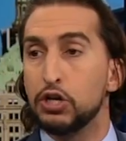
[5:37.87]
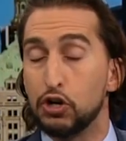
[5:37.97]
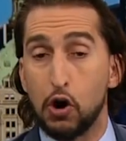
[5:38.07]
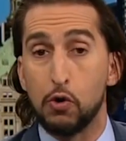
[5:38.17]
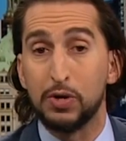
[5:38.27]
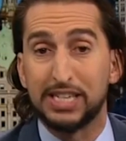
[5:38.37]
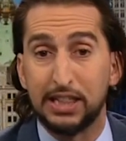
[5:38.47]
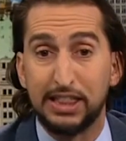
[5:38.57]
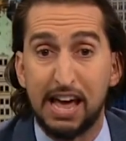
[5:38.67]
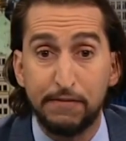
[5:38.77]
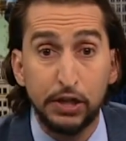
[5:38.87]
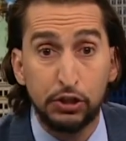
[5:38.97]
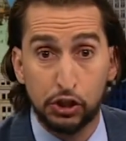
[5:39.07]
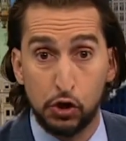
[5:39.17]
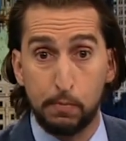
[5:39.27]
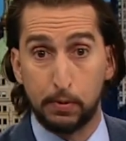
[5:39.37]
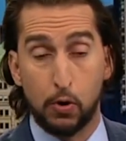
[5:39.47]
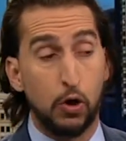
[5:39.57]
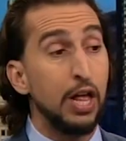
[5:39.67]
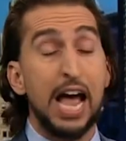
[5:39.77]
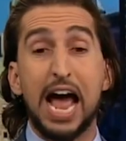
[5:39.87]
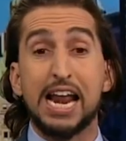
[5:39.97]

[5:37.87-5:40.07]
to go to his 11th Super Bowl,